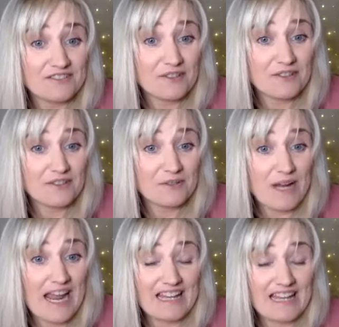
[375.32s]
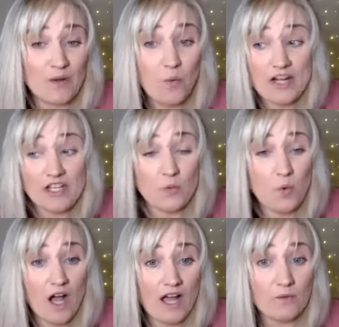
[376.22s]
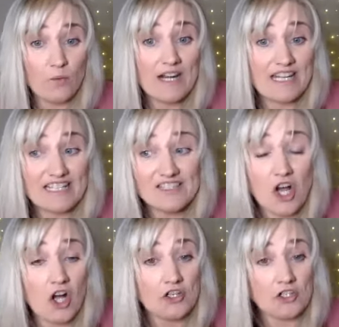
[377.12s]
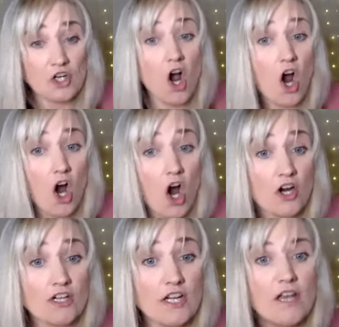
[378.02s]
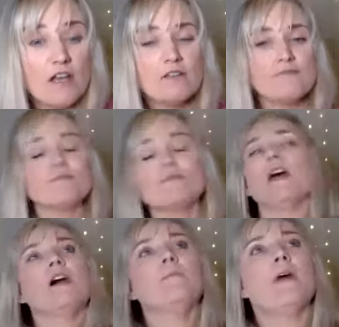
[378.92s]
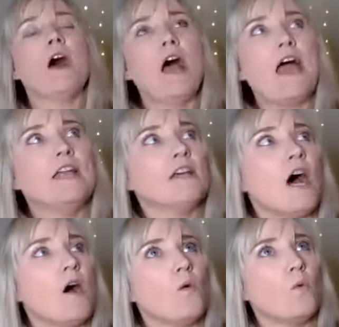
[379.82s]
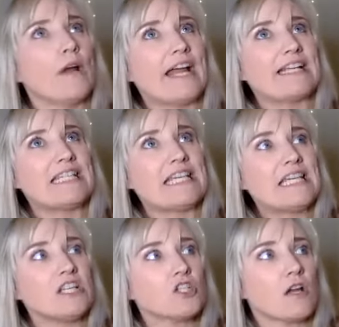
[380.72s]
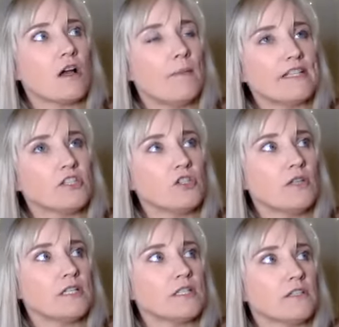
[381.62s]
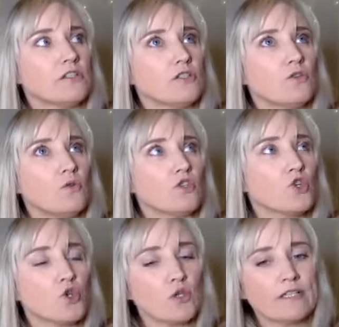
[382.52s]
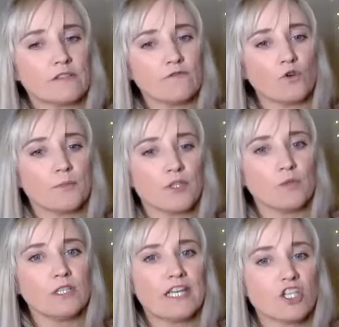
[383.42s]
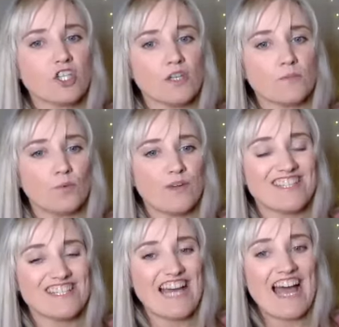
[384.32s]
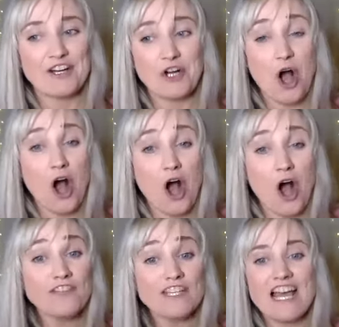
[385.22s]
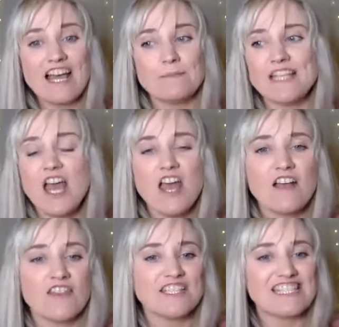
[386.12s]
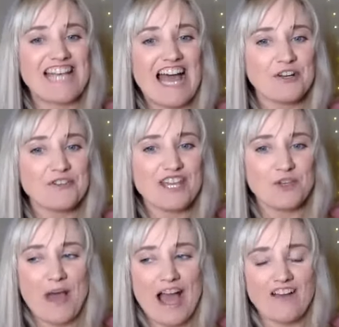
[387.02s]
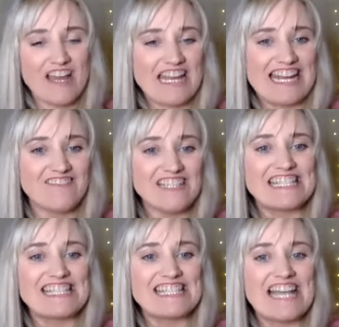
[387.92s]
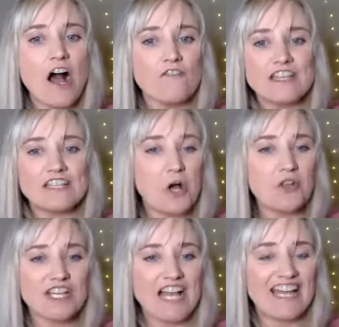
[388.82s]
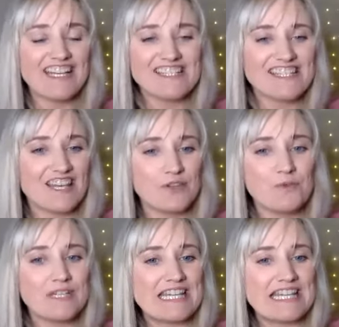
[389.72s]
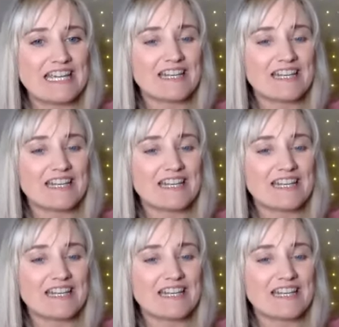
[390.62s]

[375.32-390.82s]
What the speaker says: right? Like, what do you want? What is on your heart? And what I teach my students is to transform your relationship with desire. Oftentimes, the desire that you have in and of itself is all the guidance that you need,